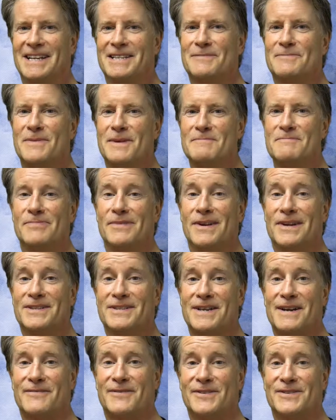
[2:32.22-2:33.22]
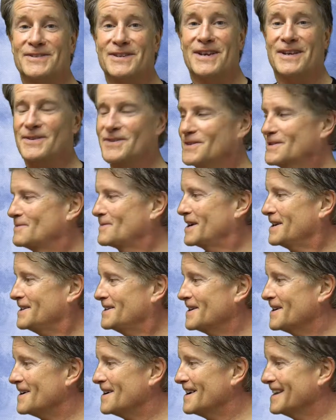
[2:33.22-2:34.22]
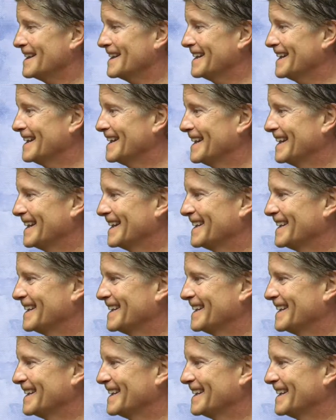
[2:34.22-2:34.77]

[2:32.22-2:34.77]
it's been bliss ever since. Right here? Right.